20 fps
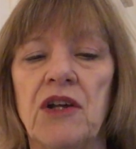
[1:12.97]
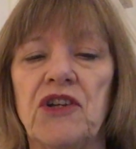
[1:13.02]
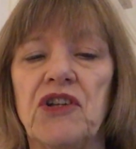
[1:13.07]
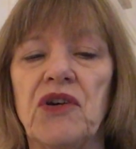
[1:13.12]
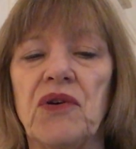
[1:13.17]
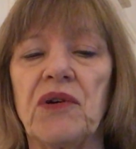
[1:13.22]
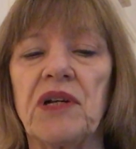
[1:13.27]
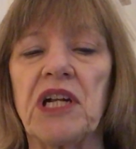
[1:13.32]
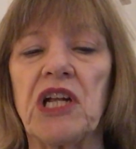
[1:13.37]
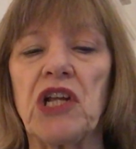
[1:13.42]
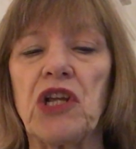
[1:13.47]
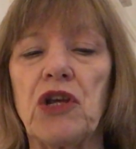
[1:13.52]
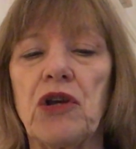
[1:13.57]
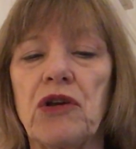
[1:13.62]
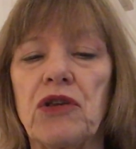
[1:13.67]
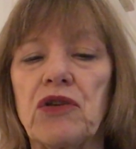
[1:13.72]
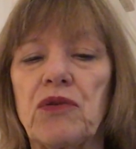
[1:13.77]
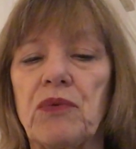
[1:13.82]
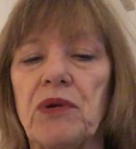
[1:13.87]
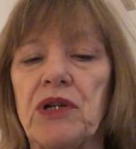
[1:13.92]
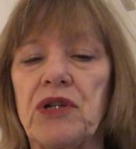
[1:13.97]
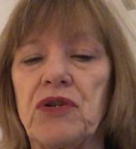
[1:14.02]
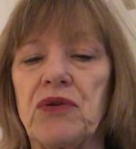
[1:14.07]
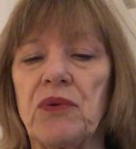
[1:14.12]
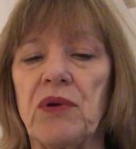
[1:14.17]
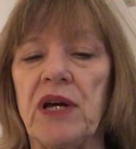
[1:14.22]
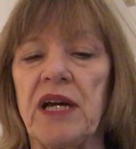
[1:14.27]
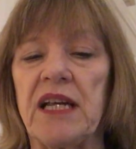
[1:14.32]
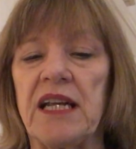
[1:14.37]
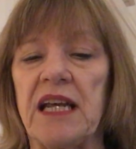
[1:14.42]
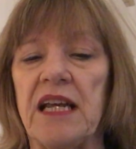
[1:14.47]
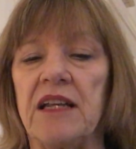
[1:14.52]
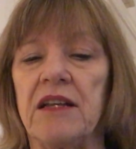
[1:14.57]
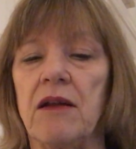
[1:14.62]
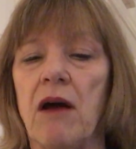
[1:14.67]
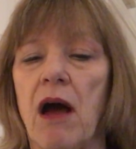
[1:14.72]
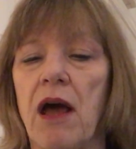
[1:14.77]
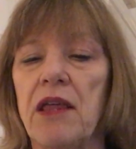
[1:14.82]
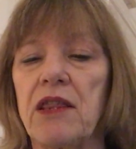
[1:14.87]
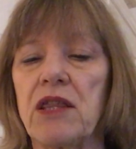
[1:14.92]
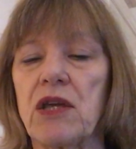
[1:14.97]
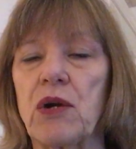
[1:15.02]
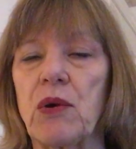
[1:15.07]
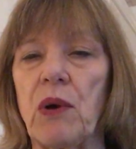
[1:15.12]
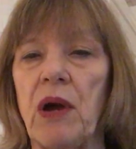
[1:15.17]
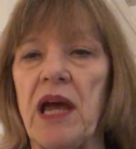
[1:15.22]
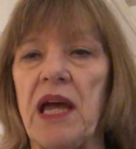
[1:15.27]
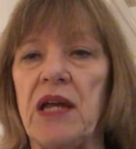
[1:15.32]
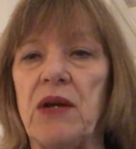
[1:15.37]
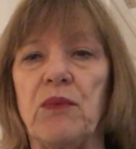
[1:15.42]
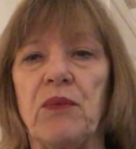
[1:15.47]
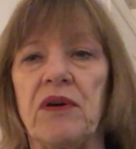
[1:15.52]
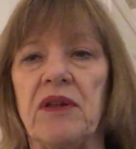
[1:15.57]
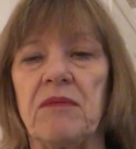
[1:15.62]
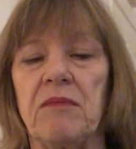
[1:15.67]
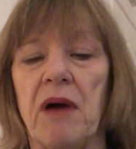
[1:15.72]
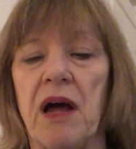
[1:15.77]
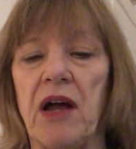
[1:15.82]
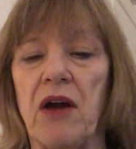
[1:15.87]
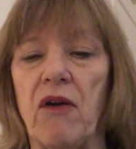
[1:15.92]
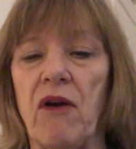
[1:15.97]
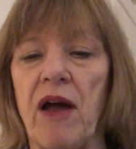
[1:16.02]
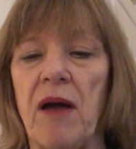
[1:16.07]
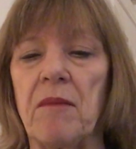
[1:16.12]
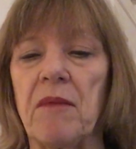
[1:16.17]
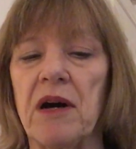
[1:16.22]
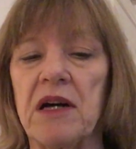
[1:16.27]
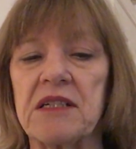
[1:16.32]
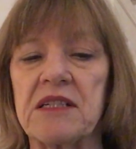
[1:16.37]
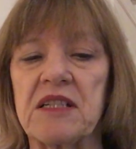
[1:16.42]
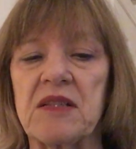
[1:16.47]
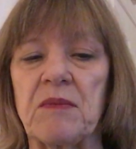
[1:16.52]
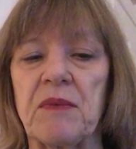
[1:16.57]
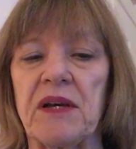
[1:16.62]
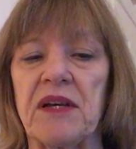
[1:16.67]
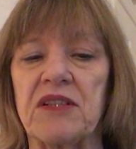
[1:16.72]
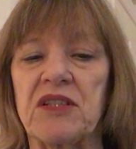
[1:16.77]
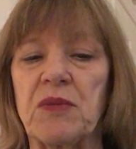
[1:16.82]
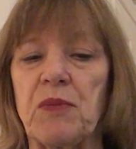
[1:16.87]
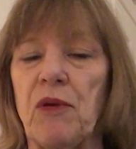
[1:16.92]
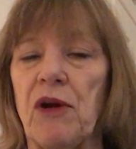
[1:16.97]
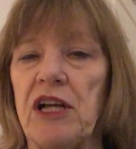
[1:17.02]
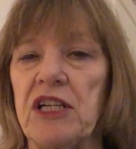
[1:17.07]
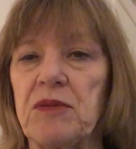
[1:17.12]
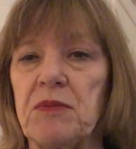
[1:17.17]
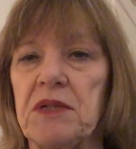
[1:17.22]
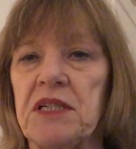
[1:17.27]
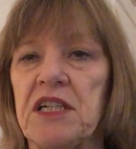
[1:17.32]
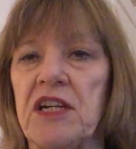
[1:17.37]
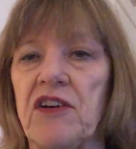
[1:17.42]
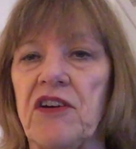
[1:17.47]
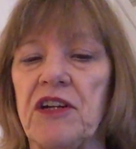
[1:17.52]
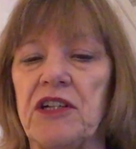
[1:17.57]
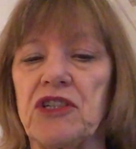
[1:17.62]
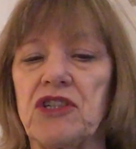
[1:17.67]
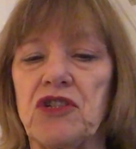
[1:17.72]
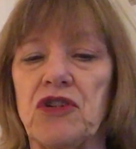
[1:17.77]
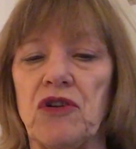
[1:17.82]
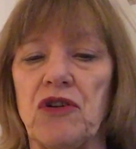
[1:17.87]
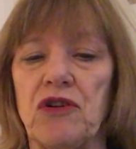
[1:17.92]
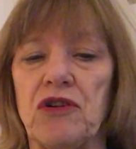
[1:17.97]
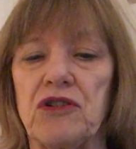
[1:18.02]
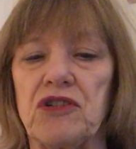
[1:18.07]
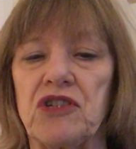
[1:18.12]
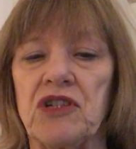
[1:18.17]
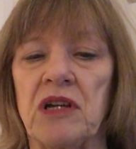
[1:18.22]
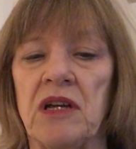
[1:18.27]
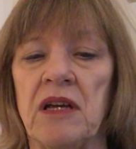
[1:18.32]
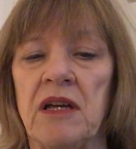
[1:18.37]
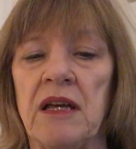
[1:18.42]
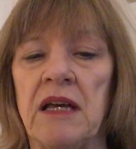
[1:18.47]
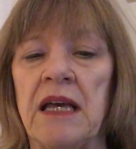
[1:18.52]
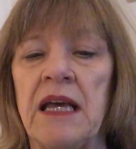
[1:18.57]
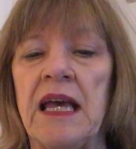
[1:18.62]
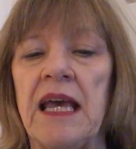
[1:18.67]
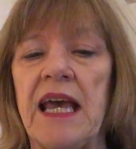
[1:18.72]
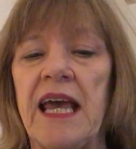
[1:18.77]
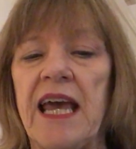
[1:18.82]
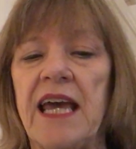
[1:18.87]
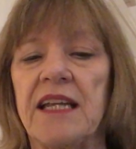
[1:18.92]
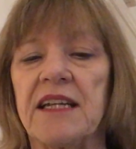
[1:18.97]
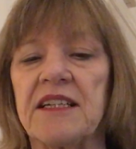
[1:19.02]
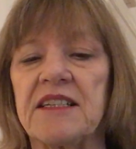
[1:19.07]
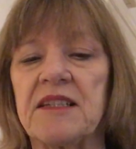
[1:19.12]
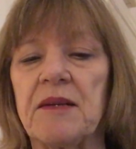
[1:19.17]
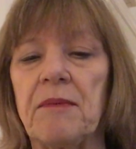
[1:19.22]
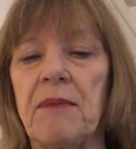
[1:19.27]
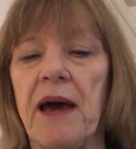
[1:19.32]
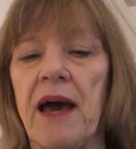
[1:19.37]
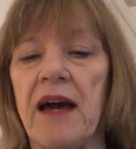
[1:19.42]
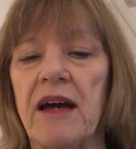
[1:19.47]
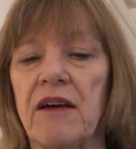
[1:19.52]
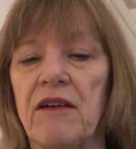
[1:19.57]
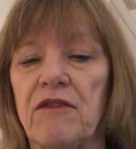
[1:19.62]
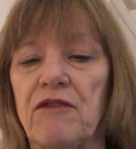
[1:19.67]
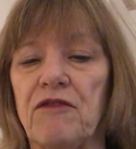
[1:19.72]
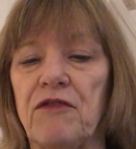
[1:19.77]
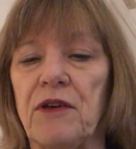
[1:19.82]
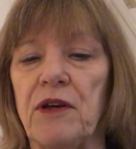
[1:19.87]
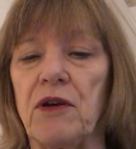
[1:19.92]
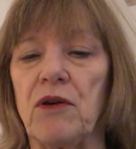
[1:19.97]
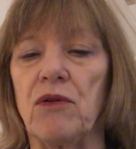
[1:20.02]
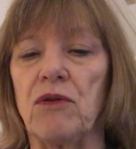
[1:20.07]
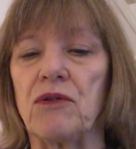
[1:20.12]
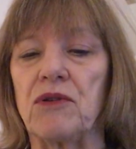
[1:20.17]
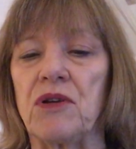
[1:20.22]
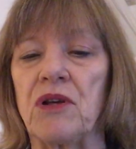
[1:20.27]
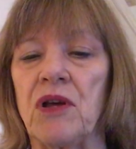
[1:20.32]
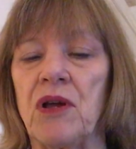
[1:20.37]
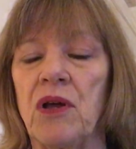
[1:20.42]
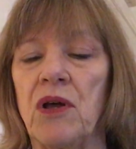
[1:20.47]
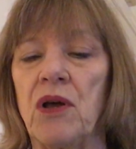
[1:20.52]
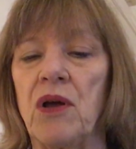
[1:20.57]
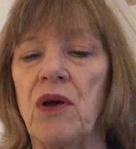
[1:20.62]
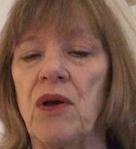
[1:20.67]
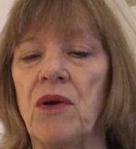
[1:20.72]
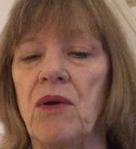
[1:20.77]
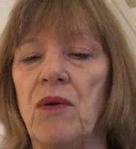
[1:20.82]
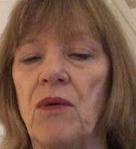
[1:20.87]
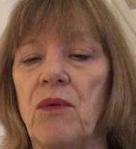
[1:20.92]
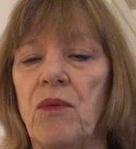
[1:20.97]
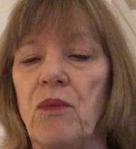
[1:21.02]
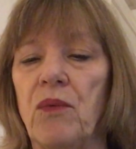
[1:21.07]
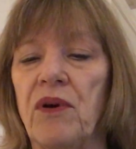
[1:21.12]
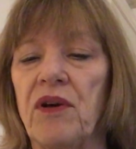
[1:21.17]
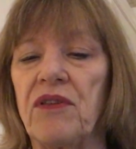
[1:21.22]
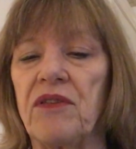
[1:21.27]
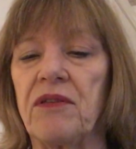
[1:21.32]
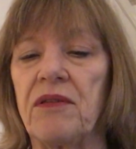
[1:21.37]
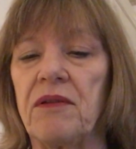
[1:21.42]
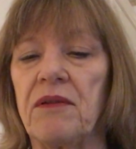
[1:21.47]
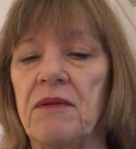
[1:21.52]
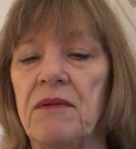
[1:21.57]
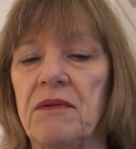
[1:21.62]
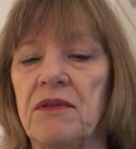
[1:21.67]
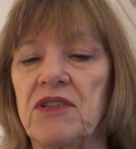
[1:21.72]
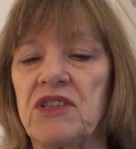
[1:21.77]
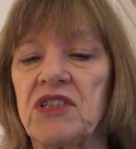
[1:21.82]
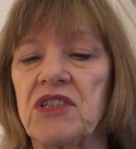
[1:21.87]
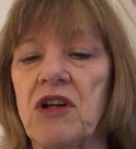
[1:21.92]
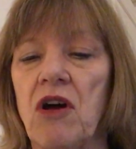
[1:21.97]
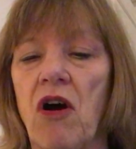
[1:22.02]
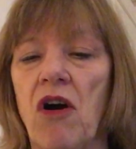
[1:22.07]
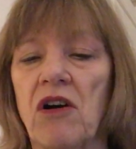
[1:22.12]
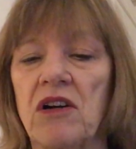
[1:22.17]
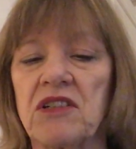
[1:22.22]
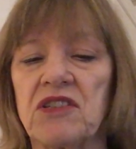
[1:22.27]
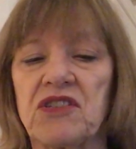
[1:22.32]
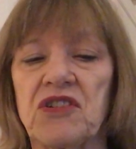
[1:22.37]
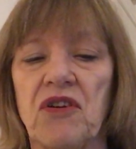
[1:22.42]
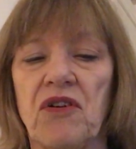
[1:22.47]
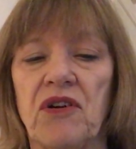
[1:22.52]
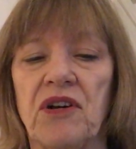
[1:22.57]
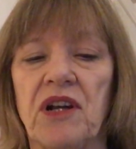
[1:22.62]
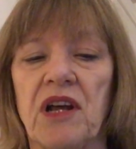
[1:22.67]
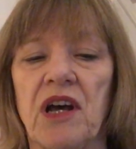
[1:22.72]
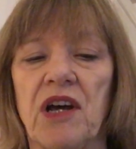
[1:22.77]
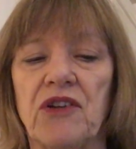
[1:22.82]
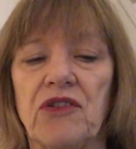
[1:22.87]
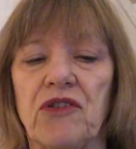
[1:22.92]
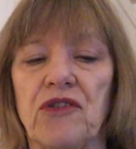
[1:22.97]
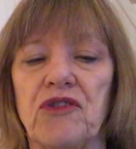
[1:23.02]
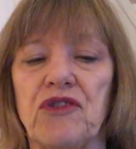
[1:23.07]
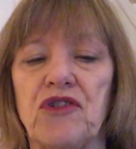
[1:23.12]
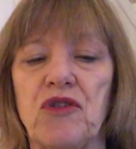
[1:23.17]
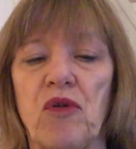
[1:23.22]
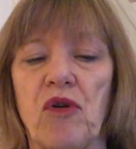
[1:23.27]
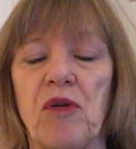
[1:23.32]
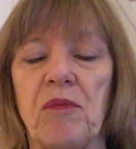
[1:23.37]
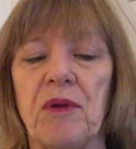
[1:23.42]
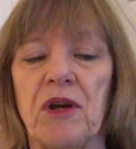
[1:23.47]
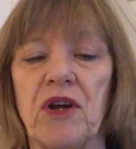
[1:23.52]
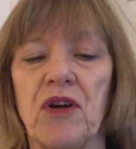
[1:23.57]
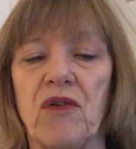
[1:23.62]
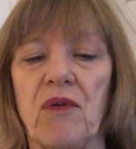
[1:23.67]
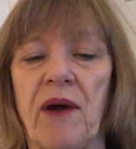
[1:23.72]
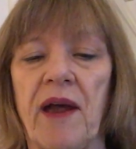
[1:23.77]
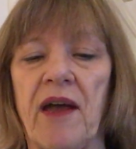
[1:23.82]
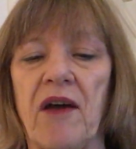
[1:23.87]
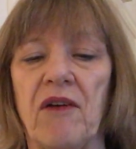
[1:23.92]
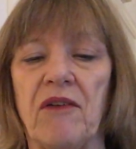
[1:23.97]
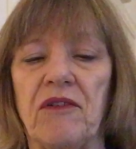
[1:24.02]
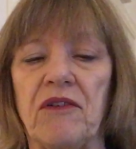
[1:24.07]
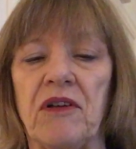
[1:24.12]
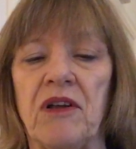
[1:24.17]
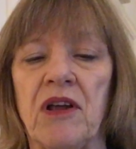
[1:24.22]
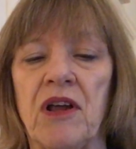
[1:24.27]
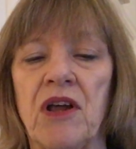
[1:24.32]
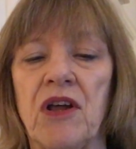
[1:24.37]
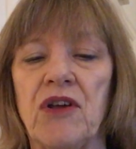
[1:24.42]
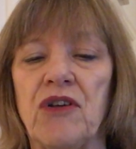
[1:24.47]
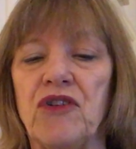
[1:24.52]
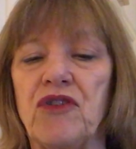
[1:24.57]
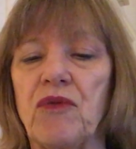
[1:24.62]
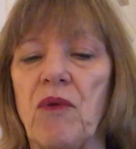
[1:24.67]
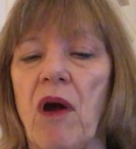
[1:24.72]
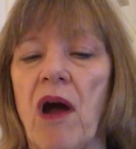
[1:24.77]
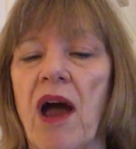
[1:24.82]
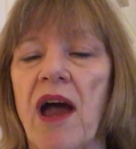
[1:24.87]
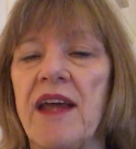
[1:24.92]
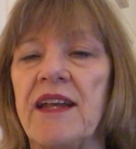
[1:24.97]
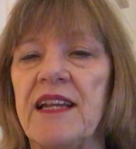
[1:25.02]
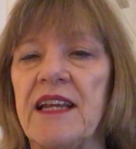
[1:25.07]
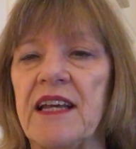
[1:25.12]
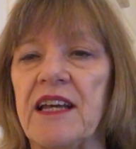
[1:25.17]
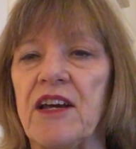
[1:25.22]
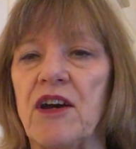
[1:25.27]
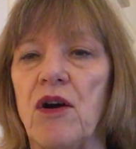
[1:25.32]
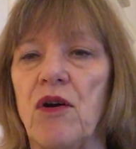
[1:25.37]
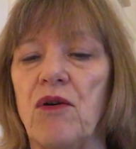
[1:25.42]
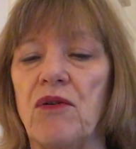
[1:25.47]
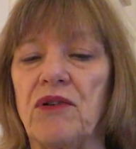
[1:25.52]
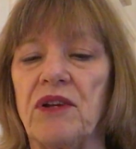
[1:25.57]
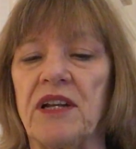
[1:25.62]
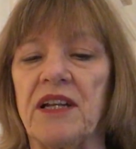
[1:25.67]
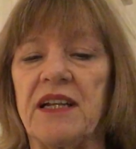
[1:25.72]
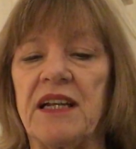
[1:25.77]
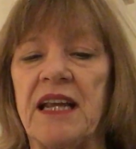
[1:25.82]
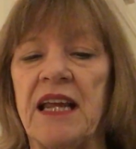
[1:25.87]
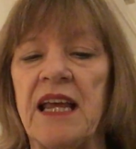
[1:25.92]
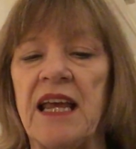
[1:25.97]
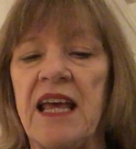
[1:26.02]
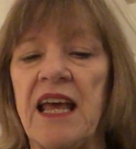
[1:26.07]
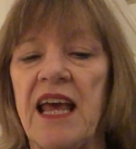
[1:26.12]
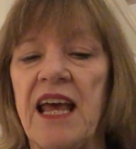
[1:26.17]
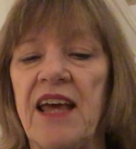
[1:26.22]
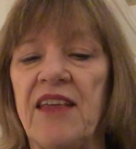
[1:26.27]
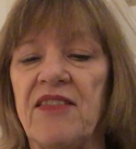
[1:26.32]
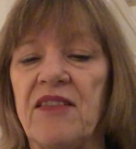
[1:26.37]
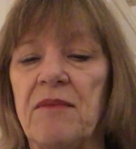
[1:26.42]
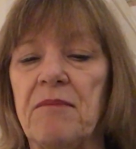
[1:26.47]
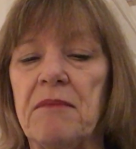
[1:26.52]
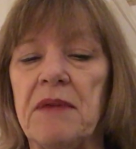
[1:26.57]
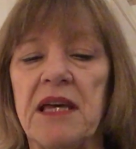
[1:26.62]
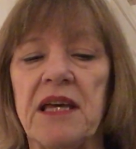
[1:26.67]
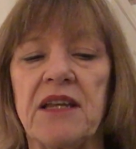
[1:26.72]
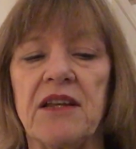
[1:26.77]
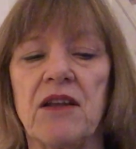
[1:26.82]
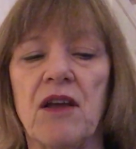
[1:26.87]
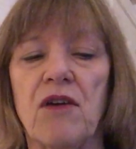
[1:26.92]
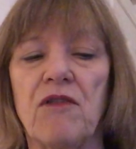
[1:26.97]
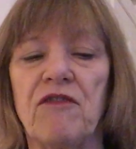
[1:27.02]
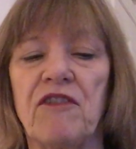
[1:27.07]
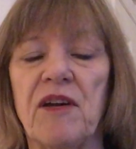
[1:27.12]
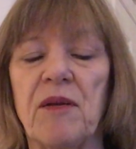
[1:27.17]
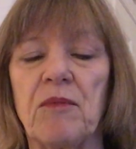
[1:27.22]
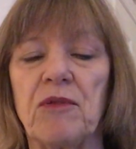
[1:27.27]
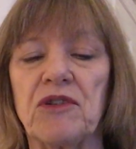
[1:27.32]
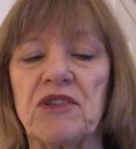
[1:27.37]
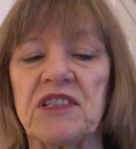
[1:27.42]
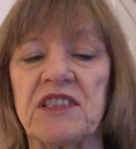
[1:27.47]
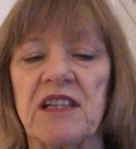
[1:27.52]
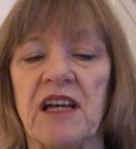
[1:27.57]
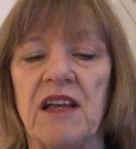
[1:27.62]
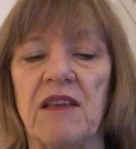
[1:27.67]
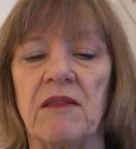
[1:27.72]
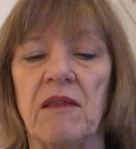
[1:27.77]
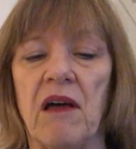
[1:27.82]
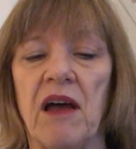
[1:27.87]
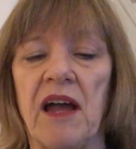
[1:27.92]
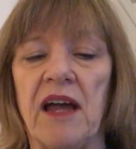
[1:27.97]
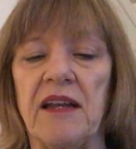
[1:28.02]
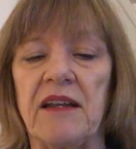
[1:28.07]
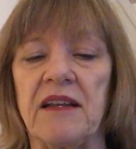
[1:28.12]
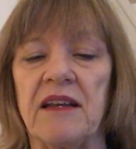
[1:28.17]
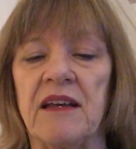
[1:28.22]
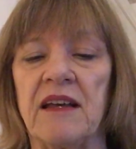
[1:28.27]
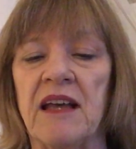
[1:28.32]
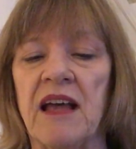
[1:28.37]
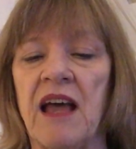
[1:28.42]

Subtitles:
During a youth retreat in 9th grade with my Grandma Smith's Presbyterian Church, in a tobacco field with stalks turned under dormant ground, dried and golden in the mid-November sunlight,